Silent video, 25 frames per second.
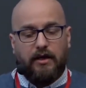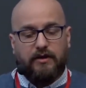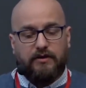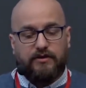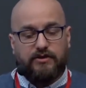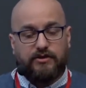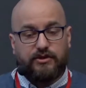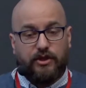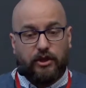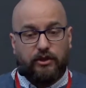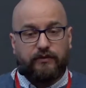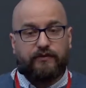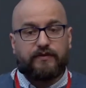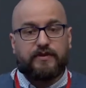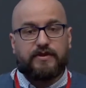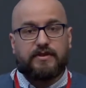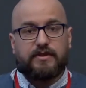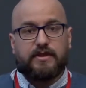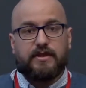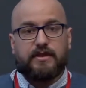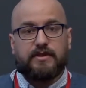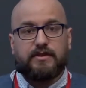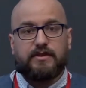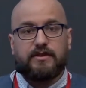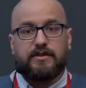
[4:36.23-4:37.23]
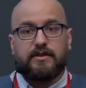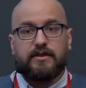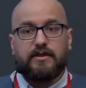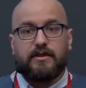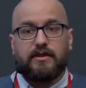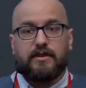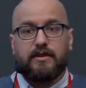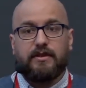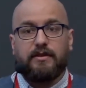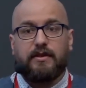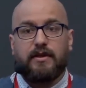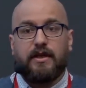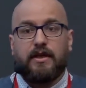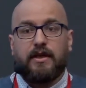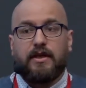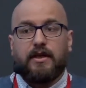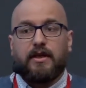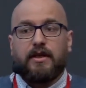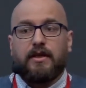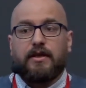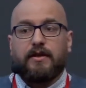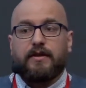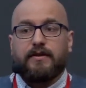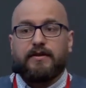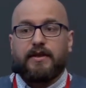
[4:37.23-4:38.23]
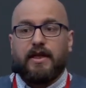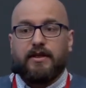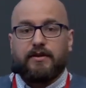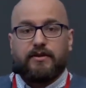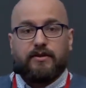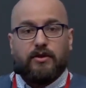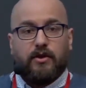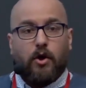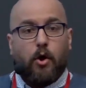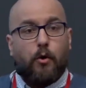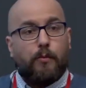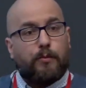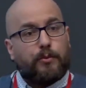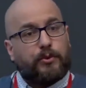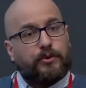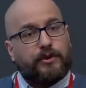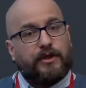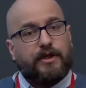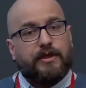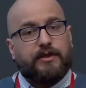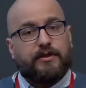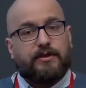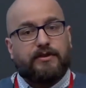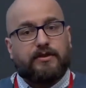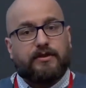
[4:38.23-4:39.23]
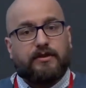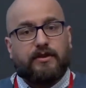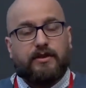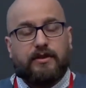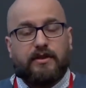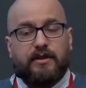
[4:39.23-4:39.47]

services that operate